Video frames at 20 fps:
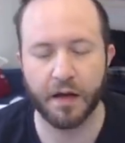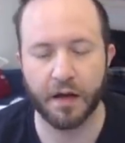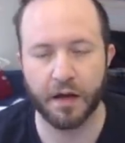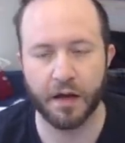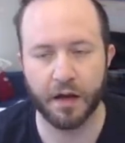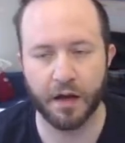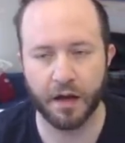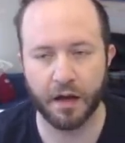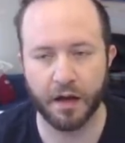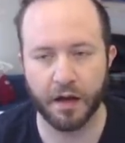
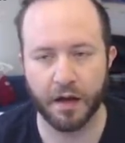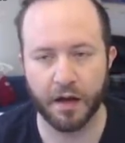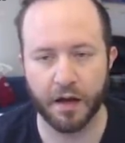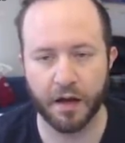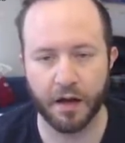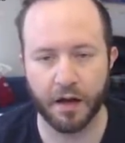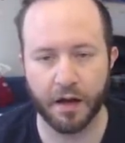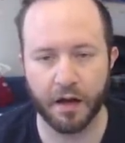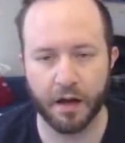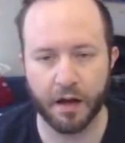
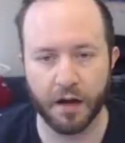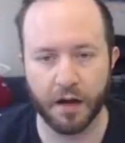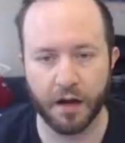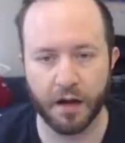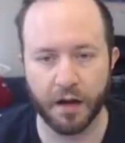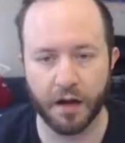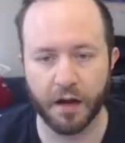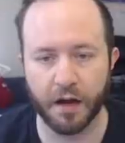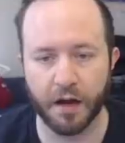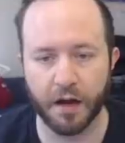
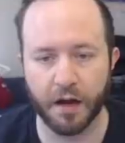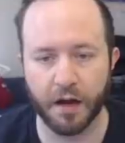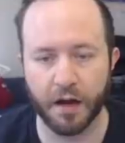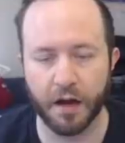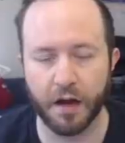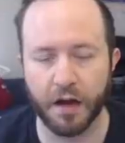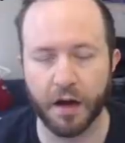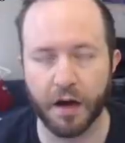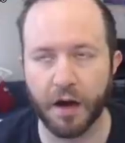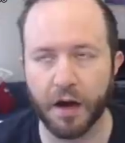
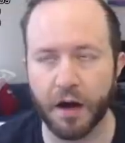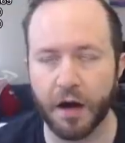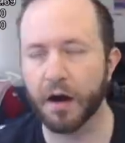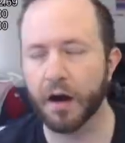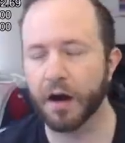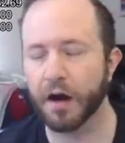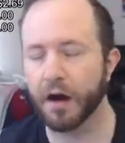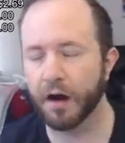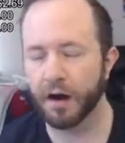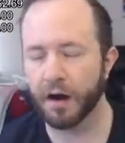
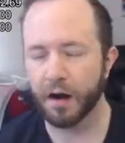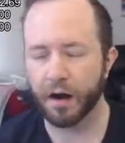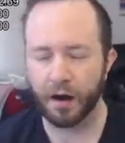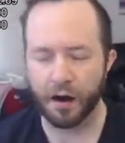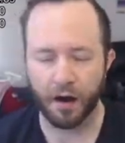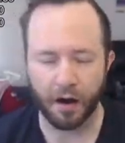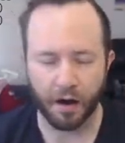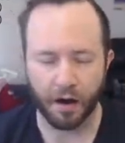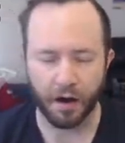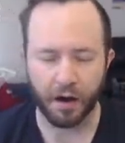
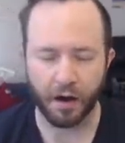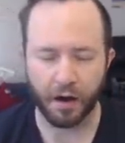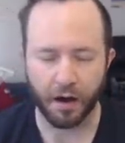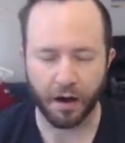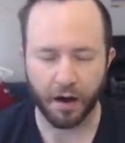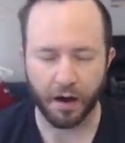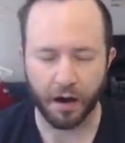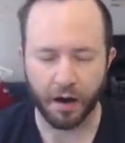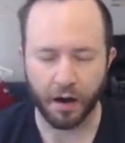Nobody speaks.